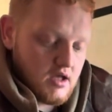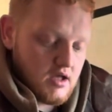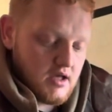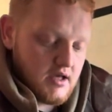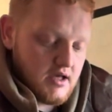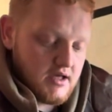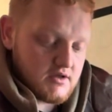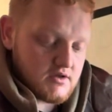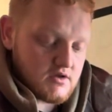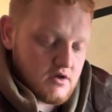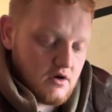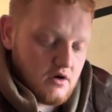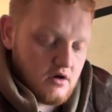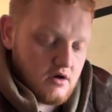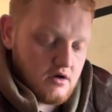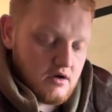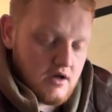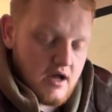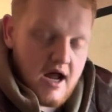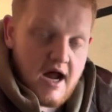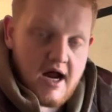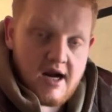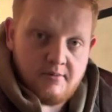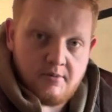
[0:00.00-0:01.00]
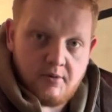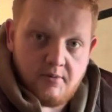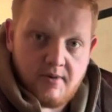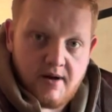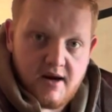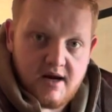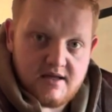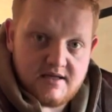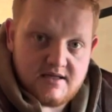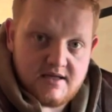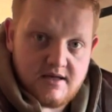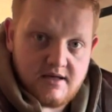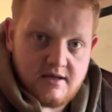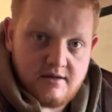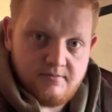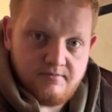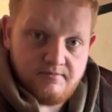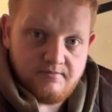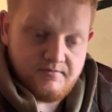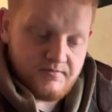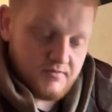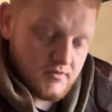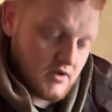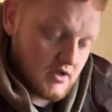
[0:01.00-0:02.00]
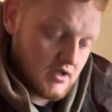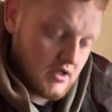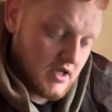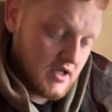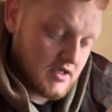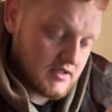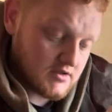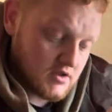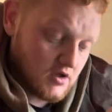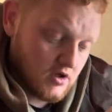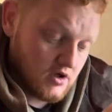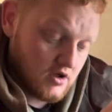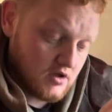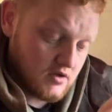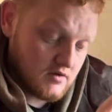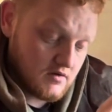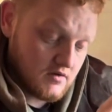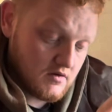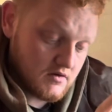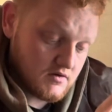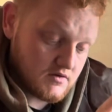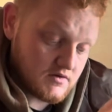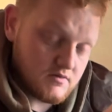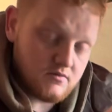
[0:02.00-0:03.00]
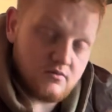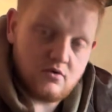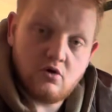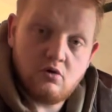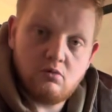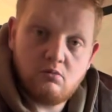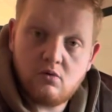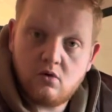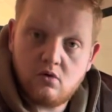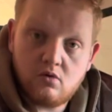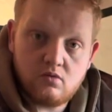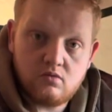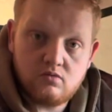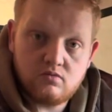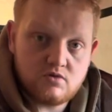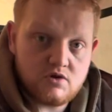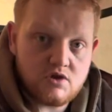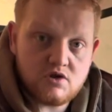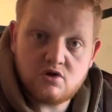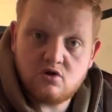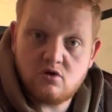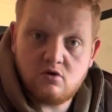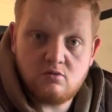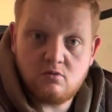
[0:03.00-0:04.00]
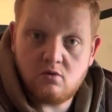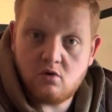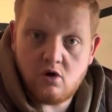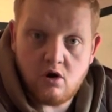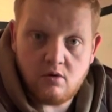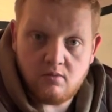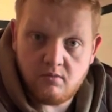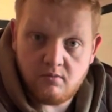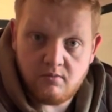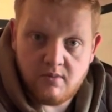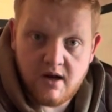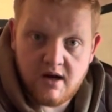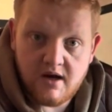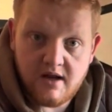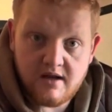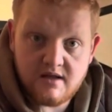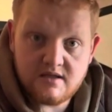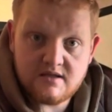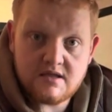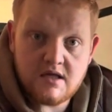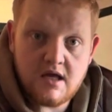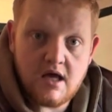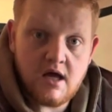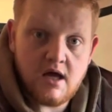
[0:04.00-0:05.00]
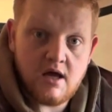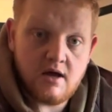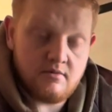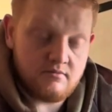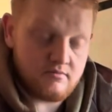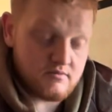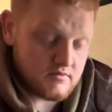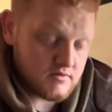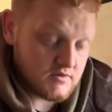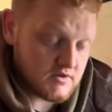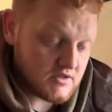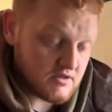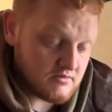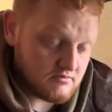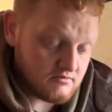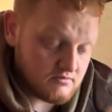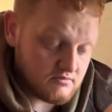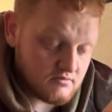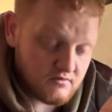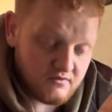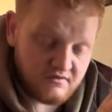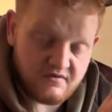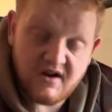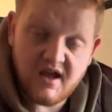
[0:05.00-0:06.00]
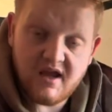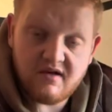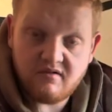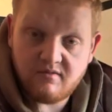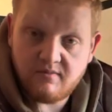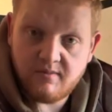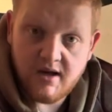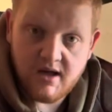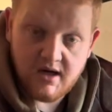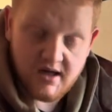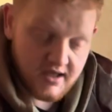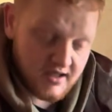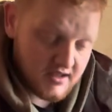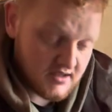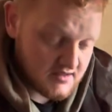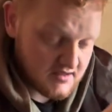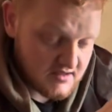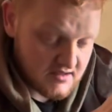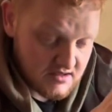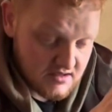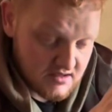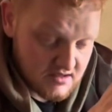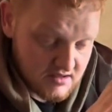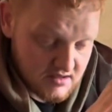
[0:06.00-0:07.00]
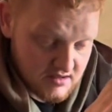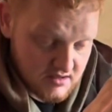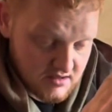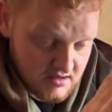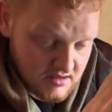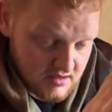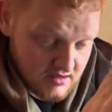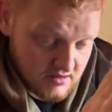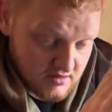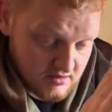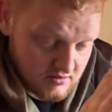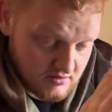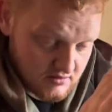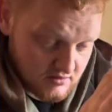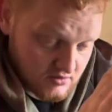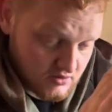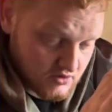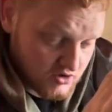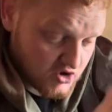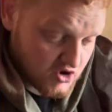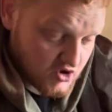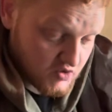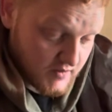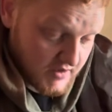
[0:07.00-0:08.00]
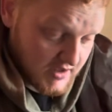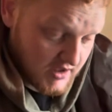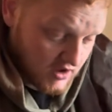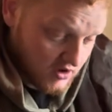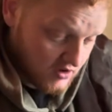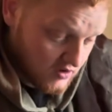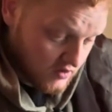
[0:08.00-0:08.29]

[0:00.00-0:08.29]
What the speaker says: It's got halibut pellets in. It's got some normal, just normal copping pellets, some flavour pellets, sweet